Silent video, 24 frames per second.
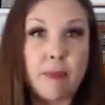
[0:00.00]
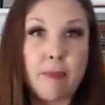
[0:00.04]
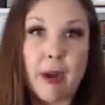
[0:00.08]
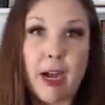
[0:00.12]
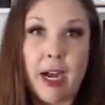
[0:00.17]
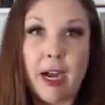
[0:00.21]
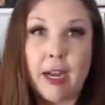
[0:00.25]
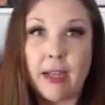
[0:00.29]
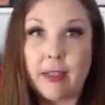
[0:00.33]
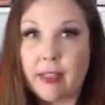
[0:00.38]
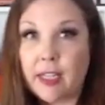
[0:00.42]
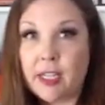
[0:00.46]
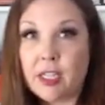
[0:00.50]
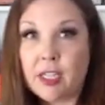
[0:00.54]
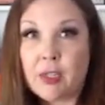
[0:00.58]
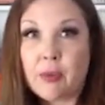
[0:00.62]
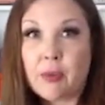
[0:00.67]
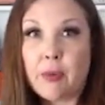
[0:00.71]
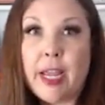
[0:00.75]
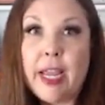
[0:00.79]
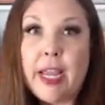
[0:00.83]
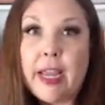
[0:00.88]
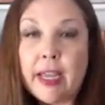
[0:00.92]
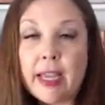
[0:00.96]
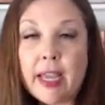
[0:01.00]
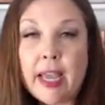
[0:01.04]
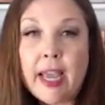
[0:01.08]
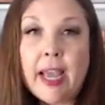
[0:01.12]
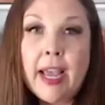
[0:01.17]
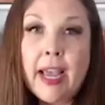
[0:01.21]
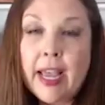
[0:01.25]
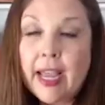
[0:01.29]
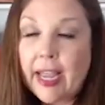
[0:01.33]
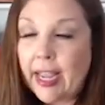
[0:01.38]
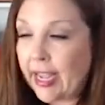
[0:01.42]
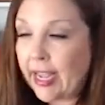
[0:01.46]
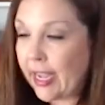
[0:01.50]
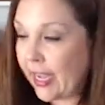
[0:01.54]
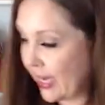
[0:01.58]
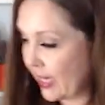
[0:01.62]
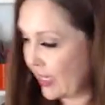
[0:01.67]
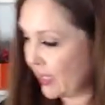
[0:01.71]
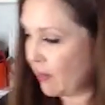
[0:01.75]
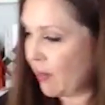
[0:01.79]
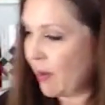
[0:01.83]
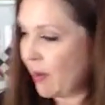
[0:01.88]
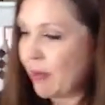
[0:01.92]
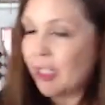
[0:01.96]
2 spot this week
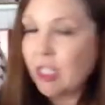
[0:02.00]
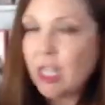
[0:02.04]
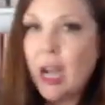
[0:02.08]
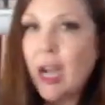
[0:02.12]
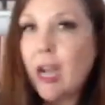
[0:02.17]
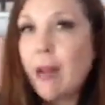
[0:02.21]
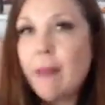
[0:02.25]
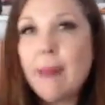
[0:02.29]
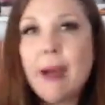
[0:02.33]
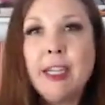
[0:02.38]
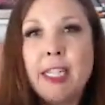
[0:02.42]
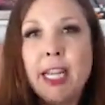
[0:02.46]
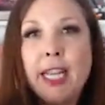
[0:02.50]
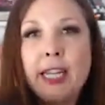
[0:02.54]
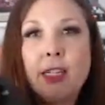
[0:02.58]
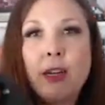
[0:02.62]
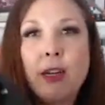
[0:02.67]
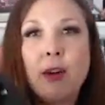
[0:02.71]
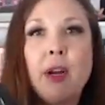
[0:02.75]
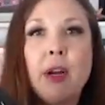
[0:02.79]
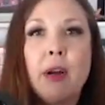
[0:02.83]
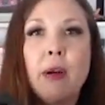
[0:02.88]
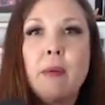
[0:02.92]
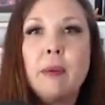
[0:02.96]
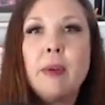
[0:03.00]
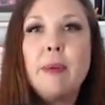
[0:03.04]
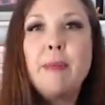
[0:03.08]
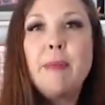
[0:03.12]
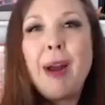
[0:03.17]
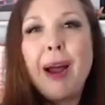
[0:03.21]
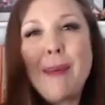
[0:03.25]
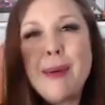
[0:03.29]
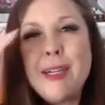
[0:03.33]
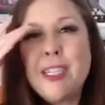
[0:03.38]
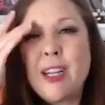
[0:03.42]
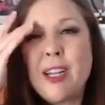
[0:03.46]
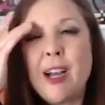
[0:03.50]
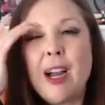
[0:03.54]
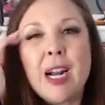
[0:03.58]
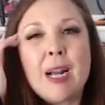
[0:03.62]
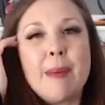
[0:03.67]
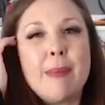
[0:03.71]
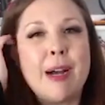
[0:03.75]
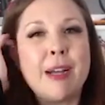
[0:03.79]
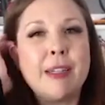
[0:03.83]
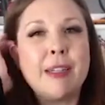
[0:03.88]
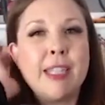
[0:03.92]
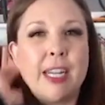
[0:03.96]
is, we've been talking about Daytona. We probably
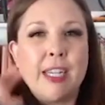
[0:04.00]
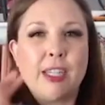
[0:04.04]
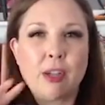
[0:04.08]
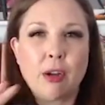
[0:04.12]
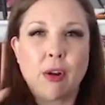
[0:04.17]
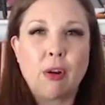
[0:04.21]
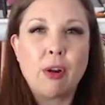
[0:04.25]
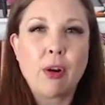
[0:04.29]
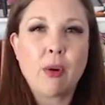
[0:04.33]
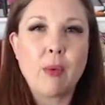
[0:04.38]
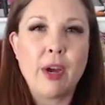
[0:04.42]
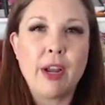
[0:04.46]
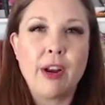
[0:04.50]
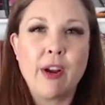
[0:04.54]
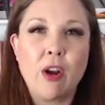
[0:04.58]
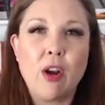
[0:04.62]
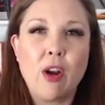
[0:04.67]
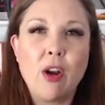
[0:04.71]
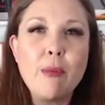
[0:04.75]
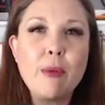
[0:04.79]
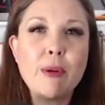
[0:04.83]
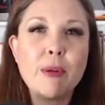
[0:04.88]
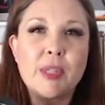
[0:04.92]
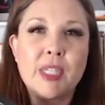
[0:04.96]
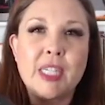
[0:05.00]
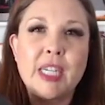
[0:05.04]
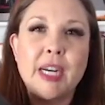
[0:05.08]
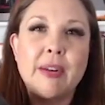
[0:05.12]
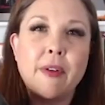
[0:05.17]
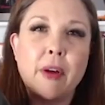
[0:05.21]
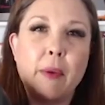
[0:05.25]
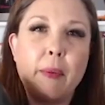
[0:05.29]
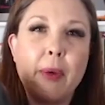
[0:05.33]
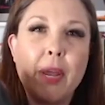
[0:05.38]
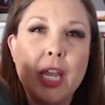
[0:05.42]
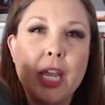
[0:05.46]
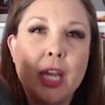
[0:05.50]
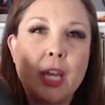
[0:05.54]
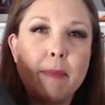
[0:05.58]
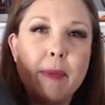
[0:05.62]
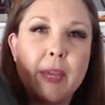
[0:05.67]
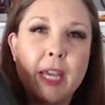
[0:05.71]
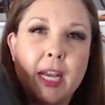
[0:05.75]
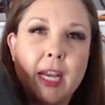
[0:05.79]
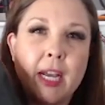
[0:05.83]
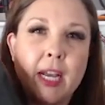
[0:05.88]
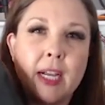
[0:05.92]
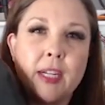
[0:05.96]
talk about Daytona One almost every
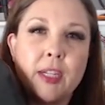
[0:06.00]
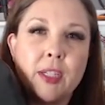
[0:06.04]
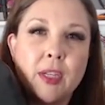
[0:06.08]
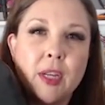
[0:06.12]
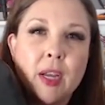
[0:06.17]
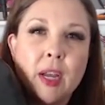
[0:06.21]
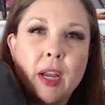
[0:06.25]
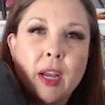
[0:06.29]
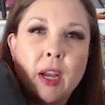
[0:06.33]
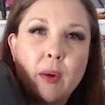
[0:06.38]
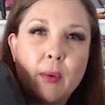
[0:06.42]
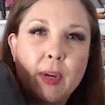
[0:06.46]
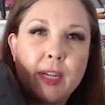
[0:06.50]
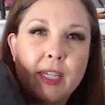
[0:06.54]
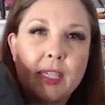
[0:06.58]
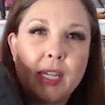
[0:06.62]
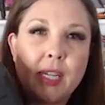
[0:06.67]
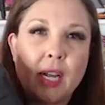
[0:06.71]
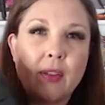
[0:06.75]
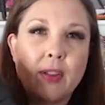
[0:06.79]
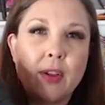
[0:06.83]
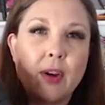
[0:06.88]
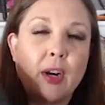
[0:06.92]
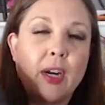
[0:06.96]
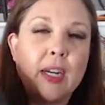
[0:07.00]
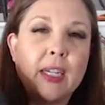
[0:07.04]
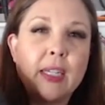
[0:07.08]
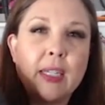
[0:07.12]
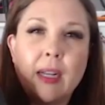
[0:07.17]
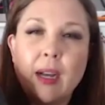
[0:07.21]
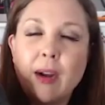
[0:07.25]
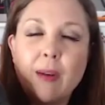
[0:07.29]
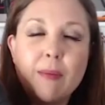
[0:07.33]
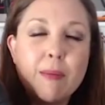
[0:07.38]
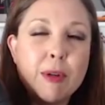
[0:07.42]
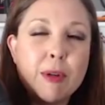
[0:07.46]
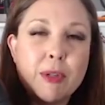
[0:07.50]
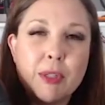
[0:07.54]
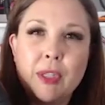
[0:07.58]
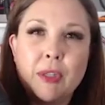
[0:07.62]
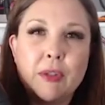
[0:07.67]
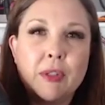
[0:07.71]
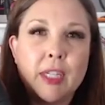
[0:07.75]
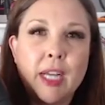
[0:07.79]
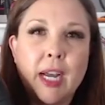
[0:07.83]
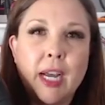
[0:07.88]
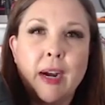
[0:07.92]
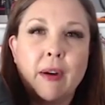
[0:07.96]
week because we sell
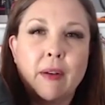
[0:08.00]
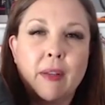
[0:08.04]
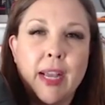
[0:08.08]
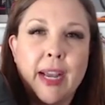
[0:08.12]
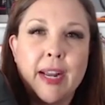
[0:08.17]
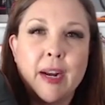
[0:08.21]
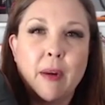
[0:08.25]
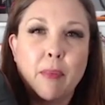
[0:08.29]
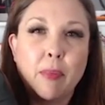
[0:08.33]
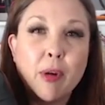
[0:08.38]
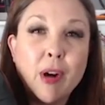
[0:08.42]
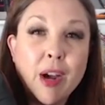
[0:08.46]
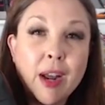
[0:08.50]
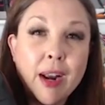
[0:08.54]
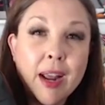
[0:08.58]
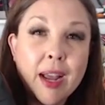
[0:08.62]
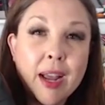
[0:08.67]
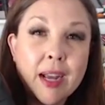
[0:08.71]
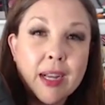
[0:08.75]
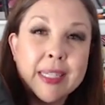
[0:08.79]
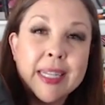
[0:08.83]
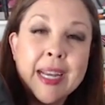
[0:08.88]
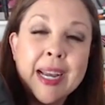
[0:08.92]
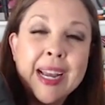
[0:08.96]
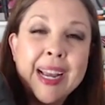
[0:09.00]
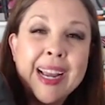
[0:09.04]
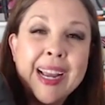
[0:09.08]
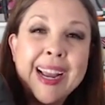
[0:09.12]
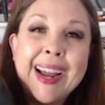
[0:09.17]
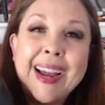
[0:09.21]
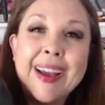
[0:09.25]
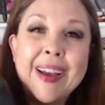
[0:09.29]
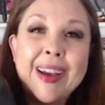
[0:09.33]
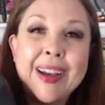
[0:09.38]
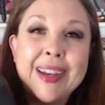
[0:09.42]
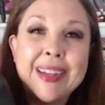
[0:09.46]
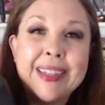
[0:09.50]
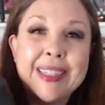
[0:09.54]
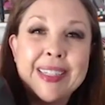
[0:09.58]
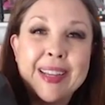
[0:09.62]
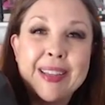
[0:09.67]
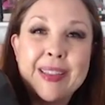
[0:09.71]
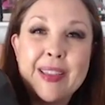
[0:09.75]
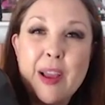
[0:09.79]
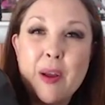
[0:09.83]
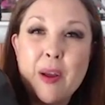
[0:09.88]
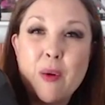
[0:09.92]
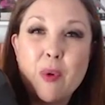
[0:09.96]
almost their entire line of products,
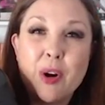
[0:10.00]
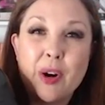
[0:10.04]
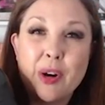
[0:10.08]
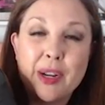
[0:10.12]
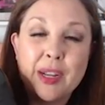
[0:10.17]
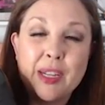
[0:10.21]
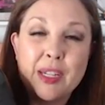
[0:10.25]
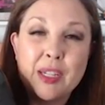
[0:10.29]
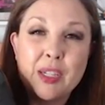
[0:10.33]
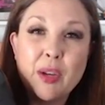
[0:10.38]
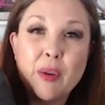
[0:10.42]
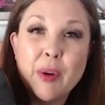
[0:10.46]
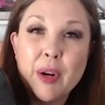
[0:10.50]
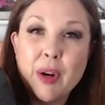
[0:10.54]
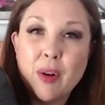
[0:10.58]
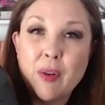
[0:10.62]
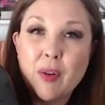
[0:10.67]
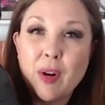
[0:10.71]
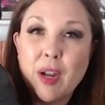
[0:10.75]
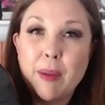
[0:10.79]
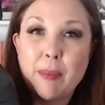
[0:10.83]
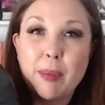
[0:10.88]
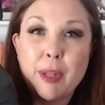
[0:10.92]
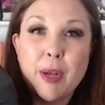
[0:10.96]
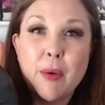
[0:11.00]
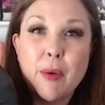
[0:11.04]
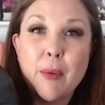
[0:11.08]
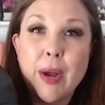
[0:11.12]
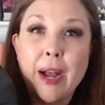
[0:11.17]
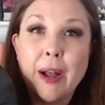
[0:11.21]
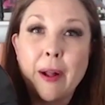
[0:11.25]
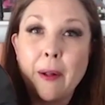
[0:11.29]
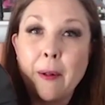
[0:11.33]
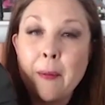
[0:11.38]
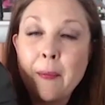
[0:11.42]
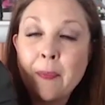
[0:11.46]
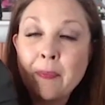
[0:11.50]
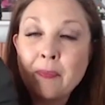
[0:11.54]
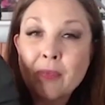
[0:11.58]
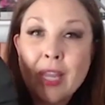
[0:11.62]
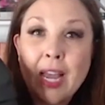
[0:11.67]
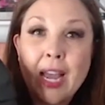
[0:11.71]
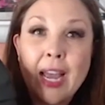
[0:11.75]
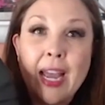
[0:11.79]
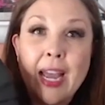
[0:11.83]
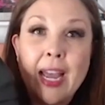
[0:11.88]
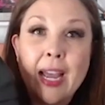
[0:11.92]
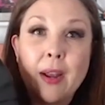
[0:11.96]
and they work so incredibly
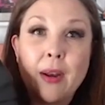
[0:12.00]
well.